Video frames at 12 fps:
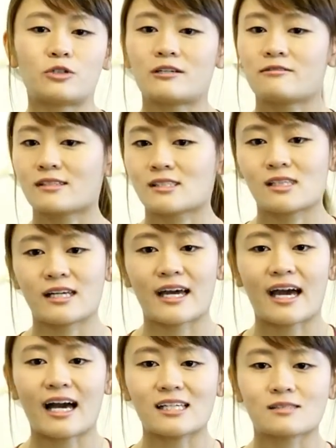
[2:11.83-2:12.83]
previously
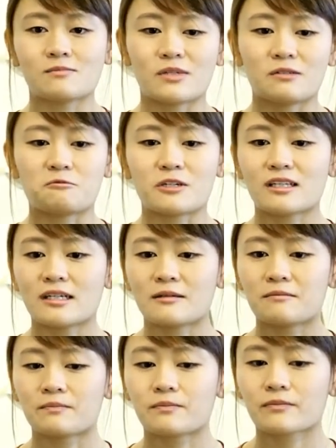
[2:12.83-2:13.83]
hasn't been
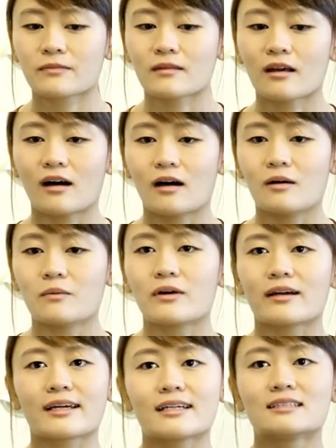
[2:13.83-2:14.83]
really
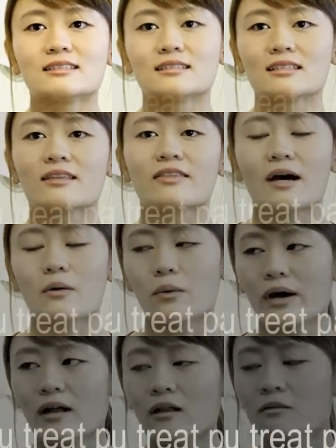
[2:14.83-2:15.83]
working that
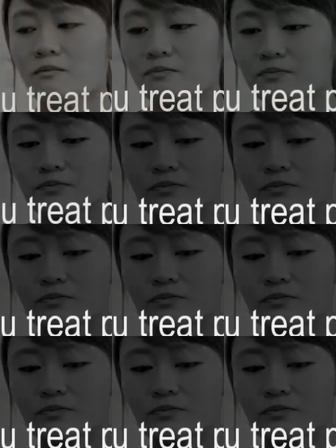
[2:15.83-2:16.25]
well.